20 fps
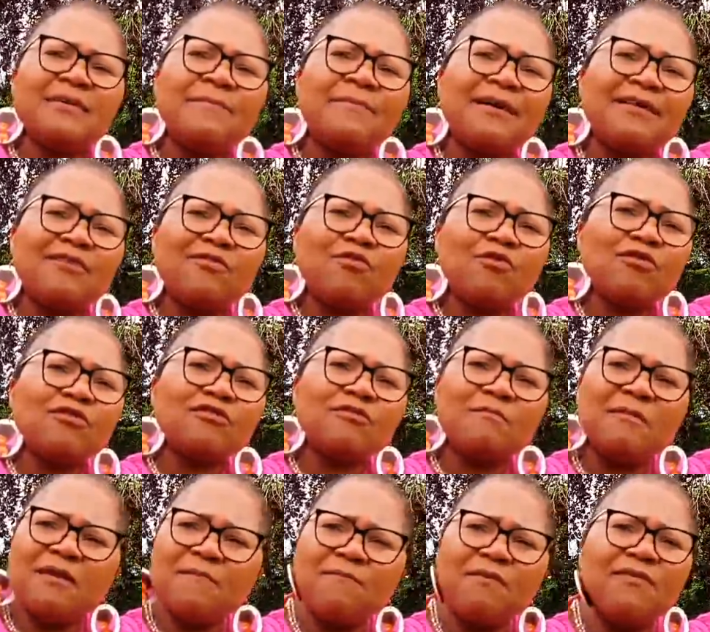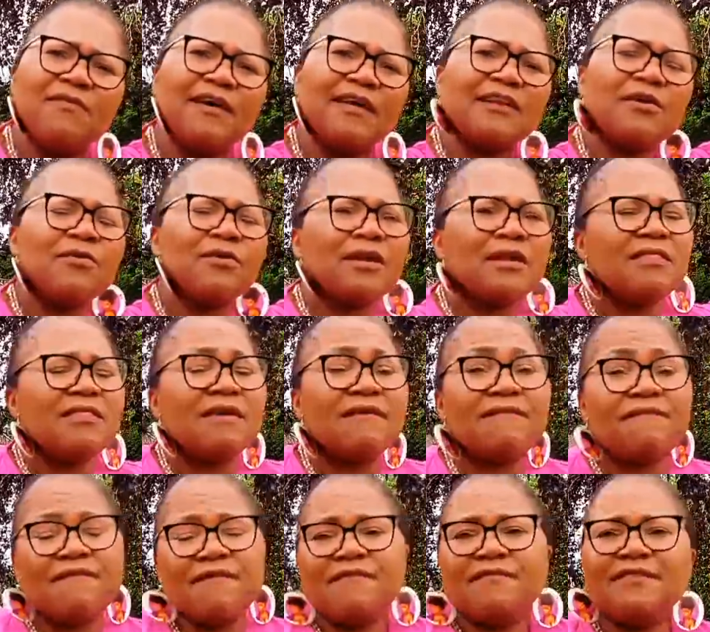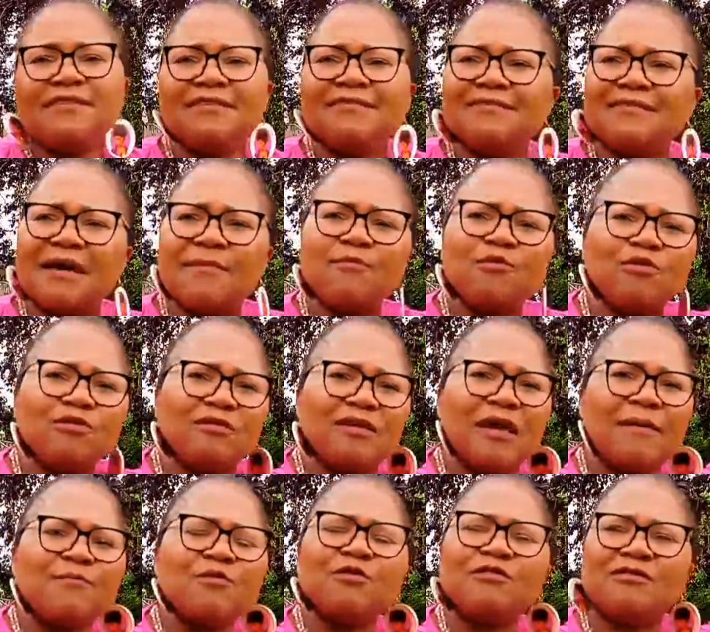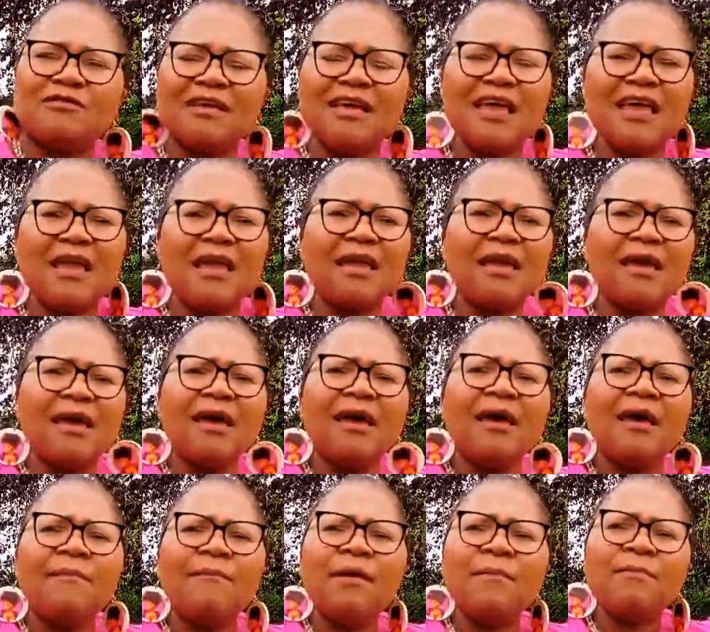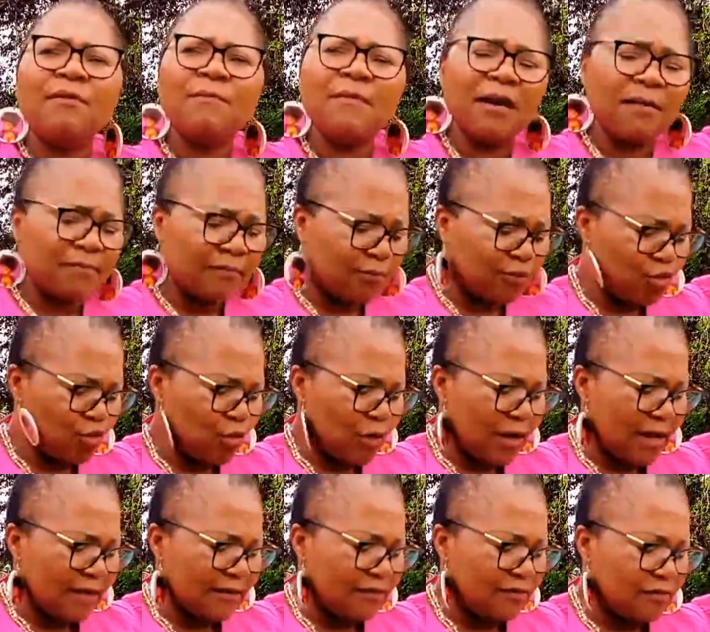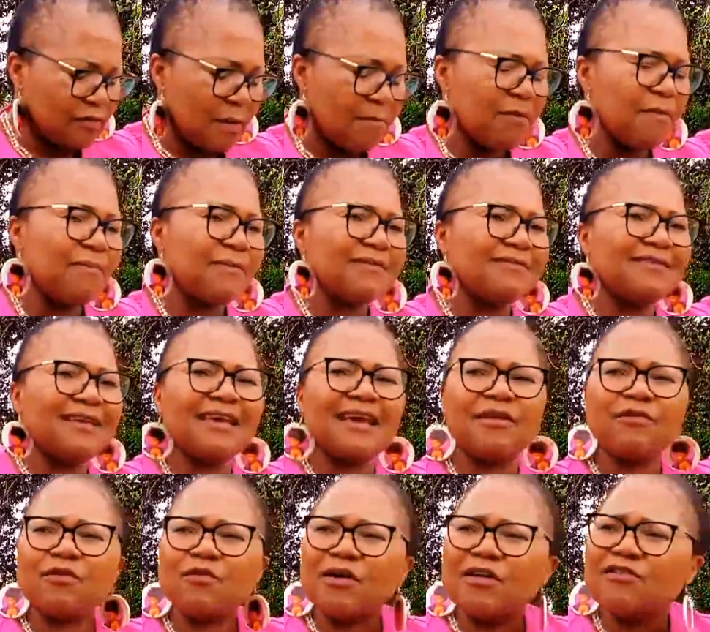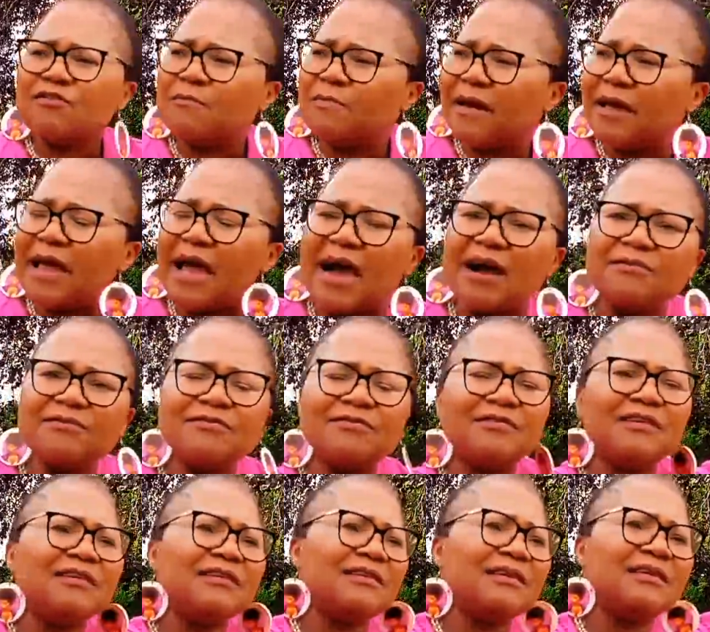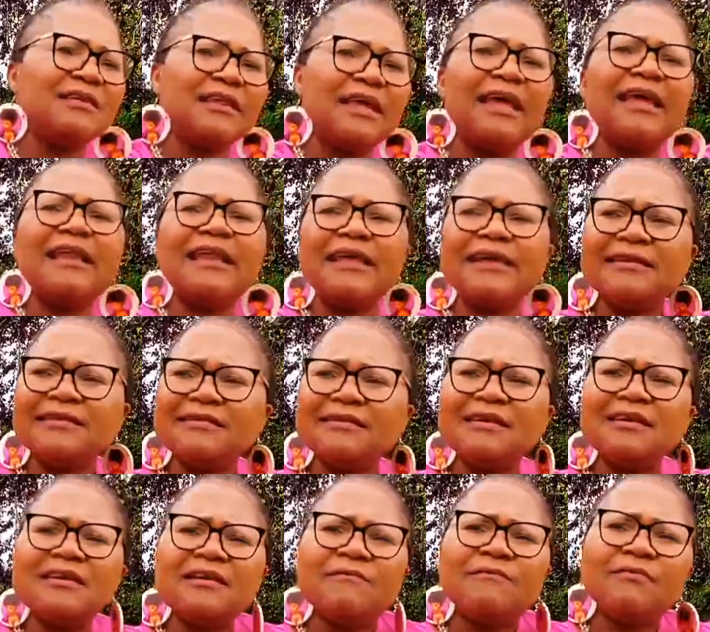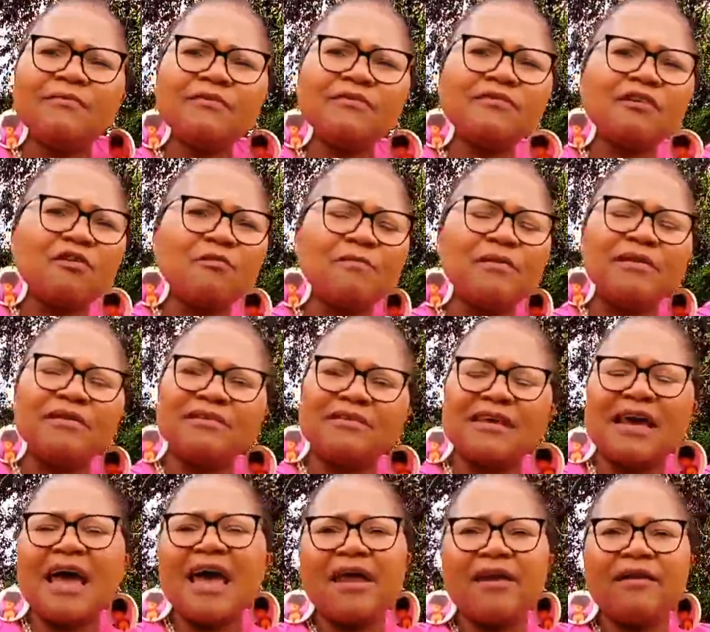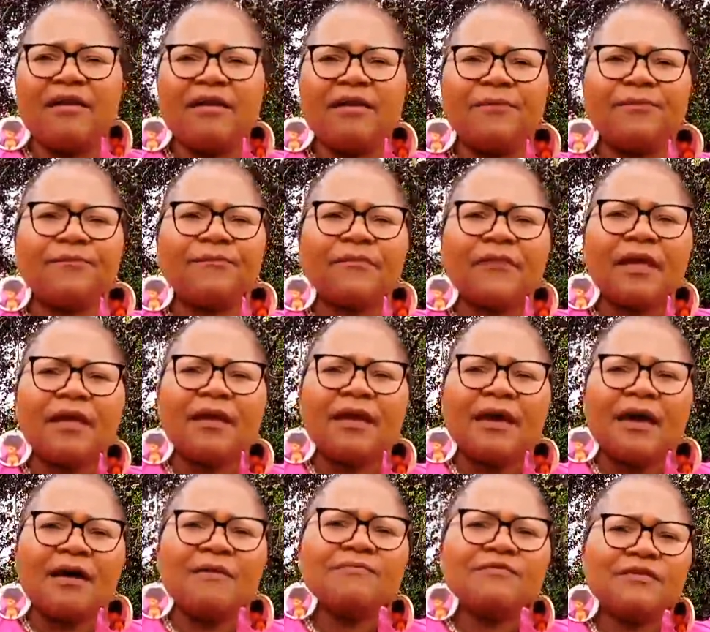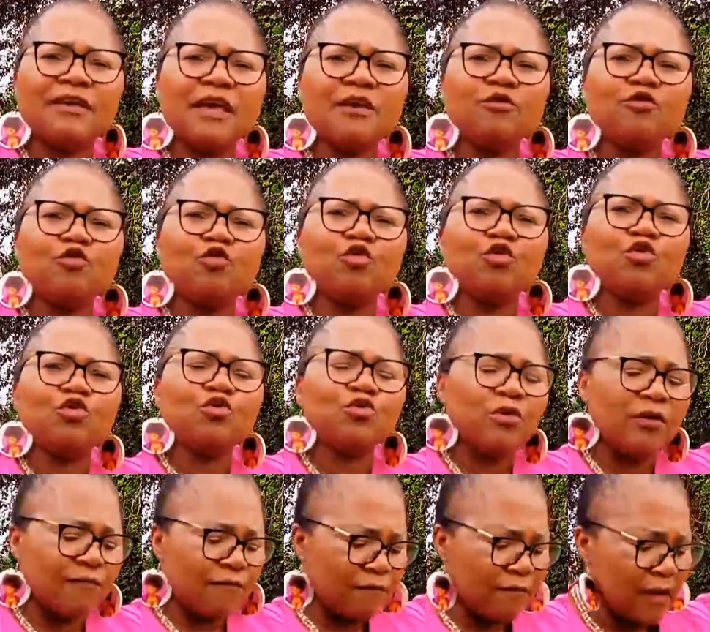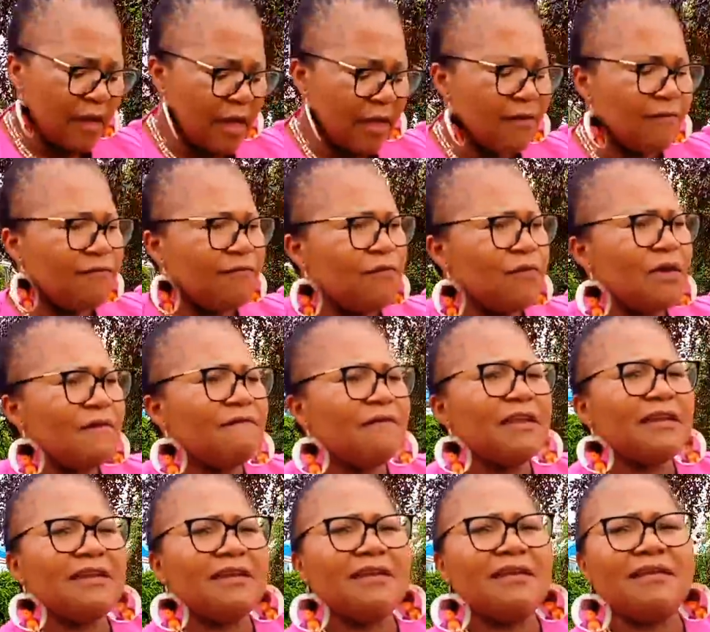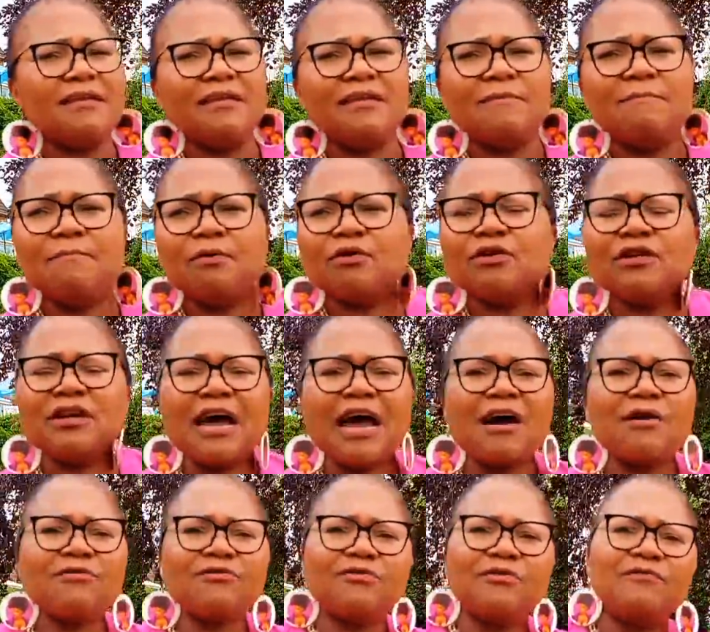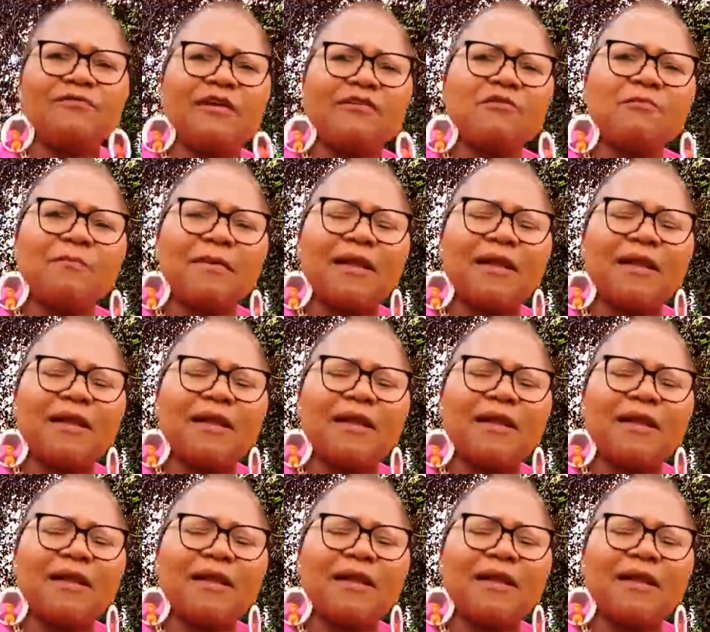But those maybe that are already in their 50s, I'm not saying maybe it might be too late. Some people are saying, I don't want to buy a house in England because I'll be retiring. I'm saying to you, if you haven't bought a house, if you're not